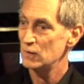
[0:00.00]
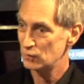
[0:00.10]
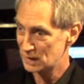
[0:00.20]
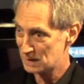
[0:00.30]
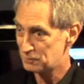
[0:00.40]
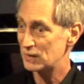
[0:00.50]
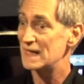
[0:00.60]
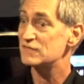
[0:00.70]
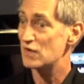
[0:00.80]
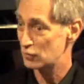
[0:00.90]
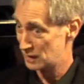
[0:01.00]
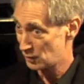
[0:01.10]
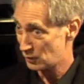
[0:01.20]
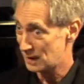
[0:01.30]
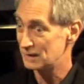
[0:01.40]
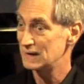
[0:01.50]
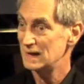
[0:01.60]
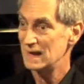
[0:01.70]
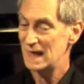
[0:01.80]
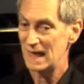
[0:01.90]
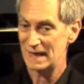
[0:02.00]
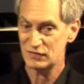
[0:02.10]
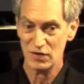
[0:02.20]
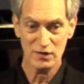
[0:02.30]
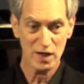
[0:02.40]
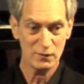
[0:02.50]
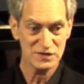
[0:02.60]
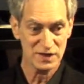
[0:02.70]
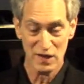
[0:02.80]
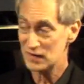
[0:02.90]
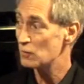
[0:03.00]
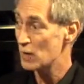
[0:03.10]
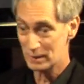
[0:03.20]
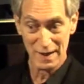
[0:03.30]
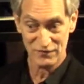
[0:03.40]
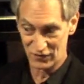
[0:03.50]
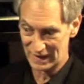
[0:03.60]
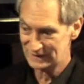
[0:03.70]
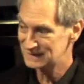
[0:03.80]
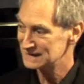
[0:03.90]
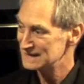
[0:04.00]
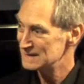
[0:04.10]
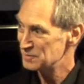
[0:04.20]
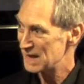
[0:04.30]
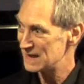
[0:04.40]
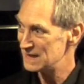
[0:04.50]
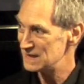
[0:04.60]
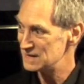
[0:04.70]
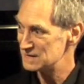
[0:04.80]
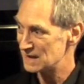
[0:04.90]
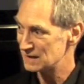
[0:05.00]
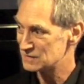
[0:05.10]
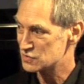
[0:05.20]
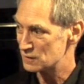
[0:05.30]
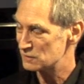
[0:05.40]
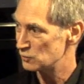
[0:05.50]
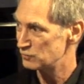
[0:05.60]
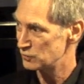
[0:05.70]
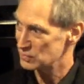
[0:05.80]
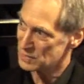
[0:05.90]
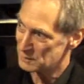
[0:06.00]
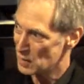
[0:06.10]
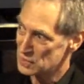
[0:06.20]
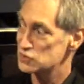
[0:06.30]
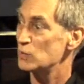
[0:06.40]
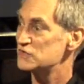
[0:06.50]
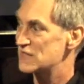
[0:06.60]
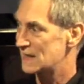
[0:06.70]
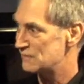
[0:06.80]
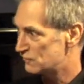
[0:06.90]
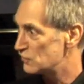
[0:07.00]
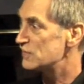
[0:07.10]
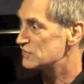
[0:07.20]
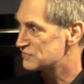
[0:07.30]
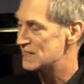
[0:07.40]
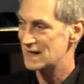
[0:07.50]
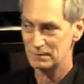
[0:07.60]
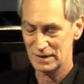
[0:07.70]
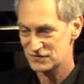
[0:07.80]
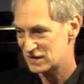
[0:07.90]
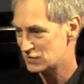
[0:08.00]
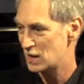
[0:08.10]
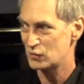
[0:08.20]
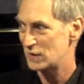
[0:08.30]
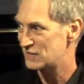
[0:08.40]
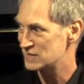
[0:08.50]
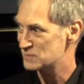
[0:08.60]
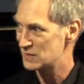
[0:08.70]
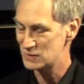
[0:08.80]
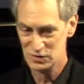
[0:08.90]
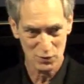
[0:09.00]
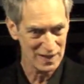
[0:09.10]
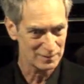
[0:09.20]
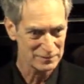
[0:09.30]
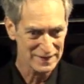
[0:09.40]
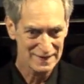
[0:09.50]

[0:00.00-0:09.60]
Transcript: we're going to put Antonio on. Antonio is another one of my friends, and he you're coming on in just 1 second. I have a few things to say, and I'm going to say great things about you as well.